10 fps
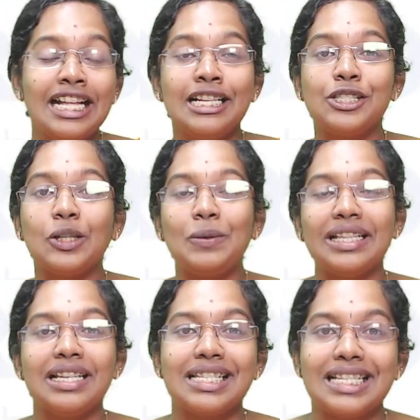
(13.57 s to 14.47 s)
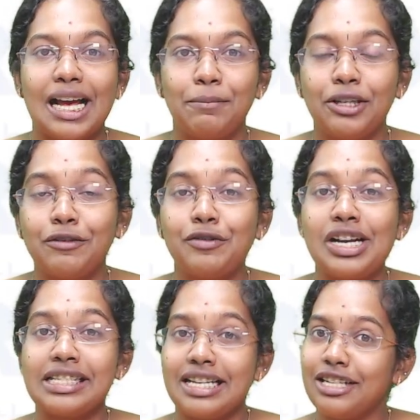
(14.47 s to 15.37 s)
So in this chapter,
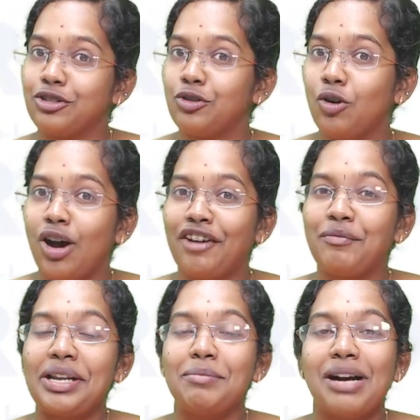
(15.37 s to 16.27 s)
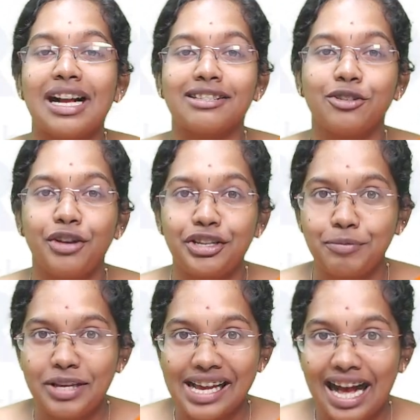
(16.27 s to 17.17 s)
first let's know how many marks are going to
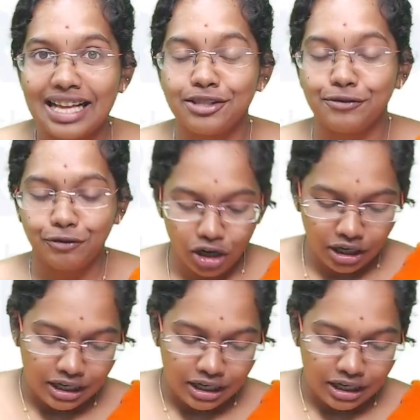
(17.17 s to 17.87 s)
be asked for.